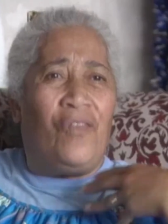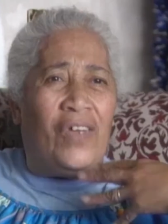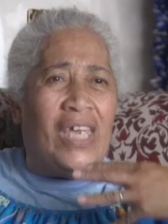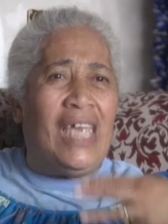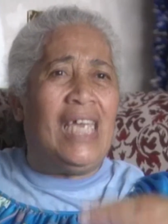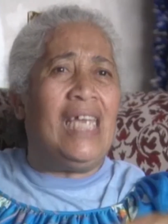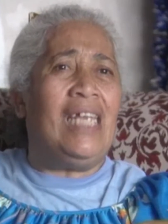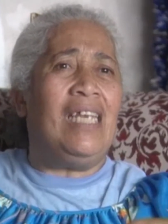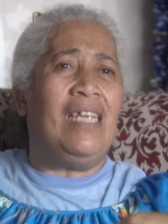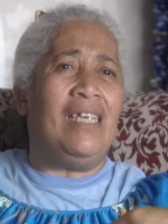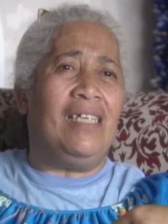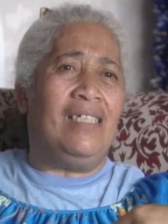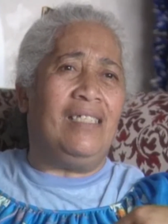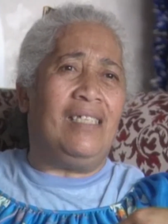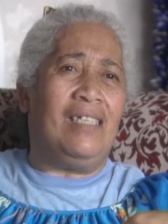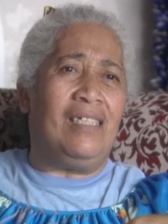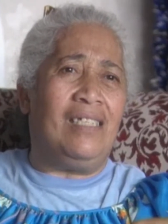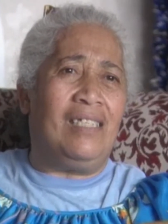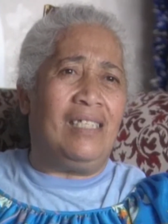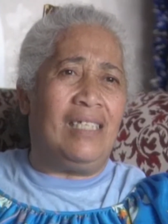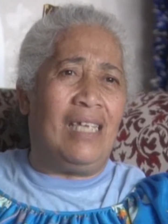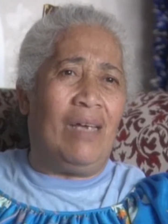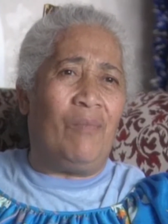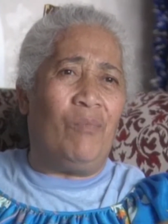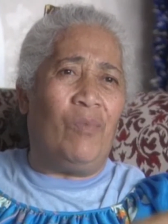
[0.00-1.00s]

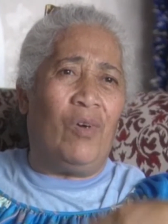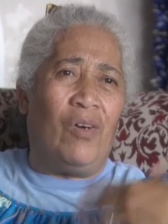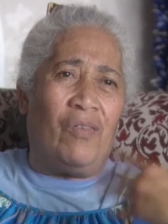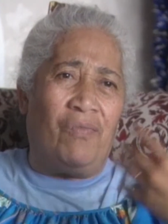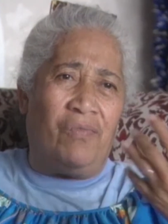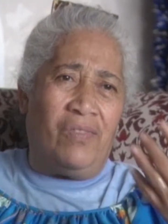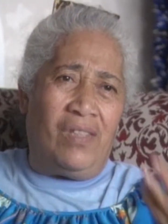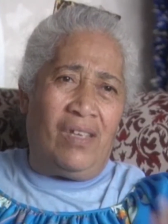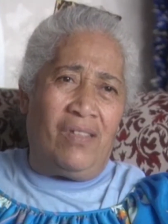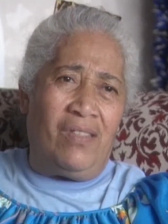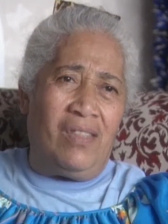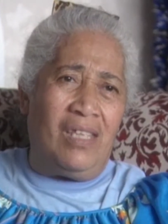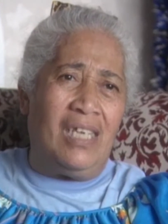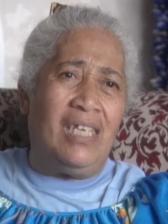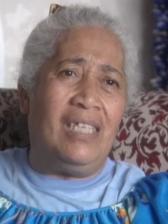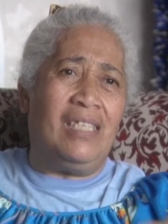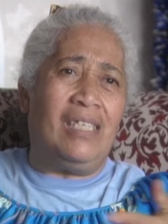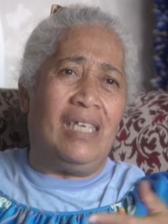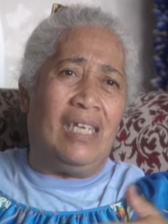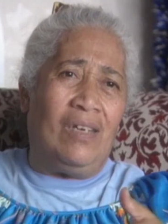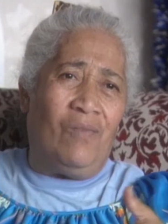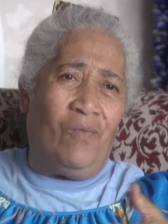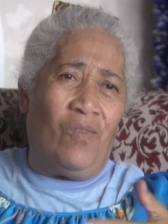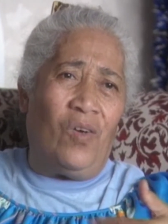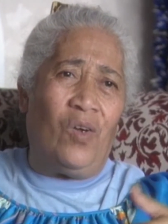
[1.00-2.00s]
feelings and some of the
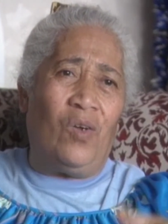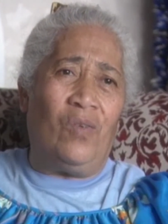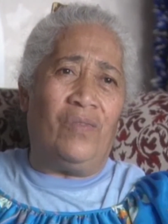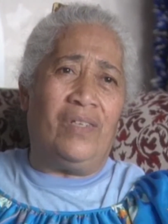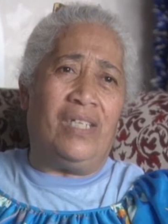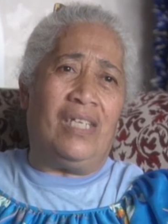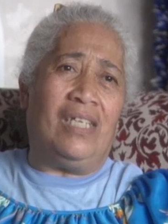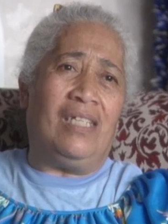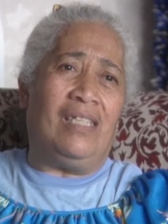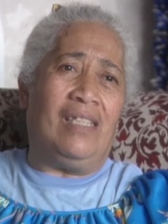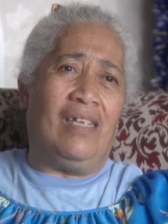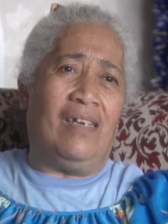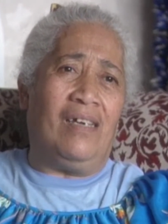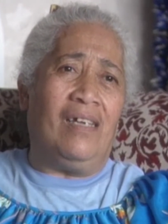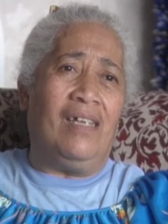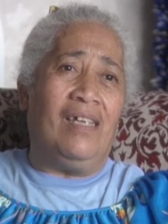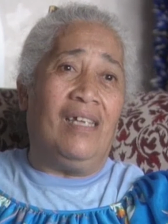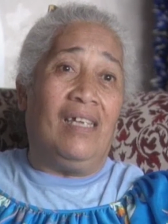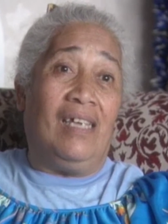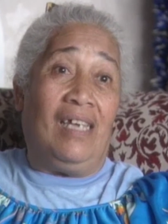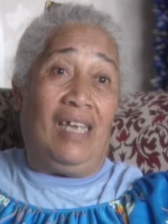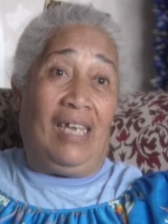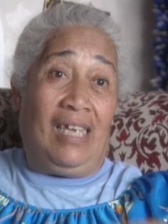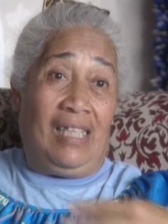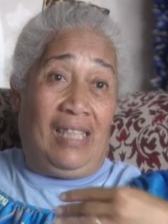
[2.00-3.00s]
things involved in
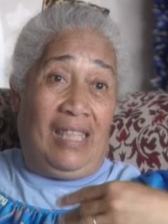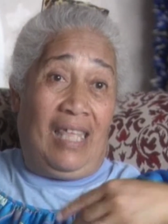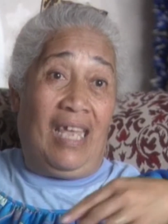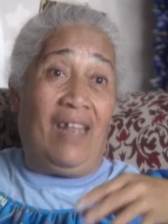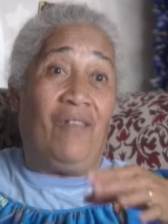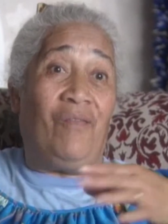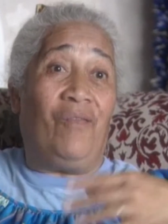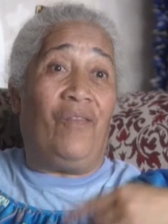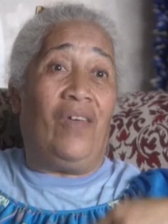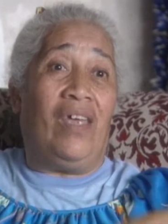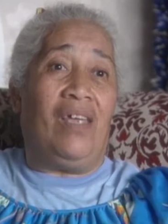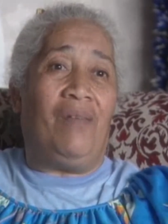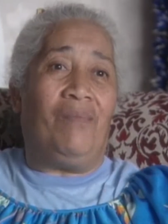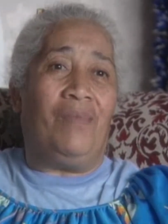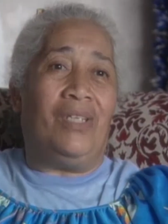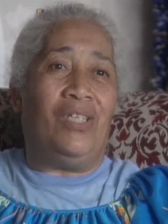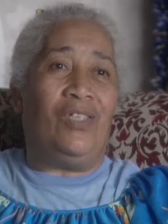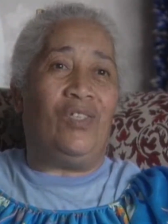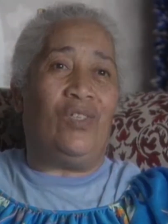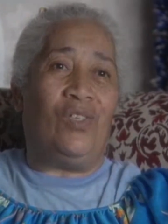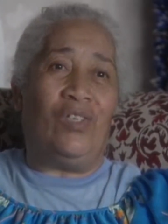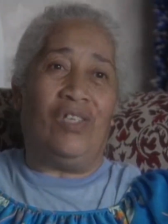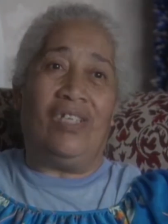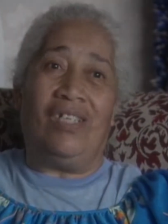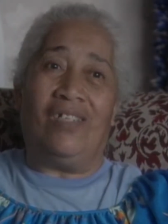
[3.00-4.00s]
that
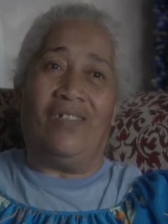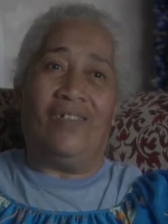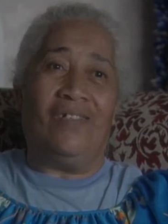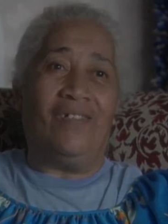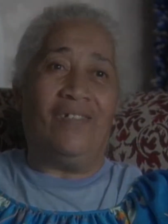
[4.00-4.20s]
family circle.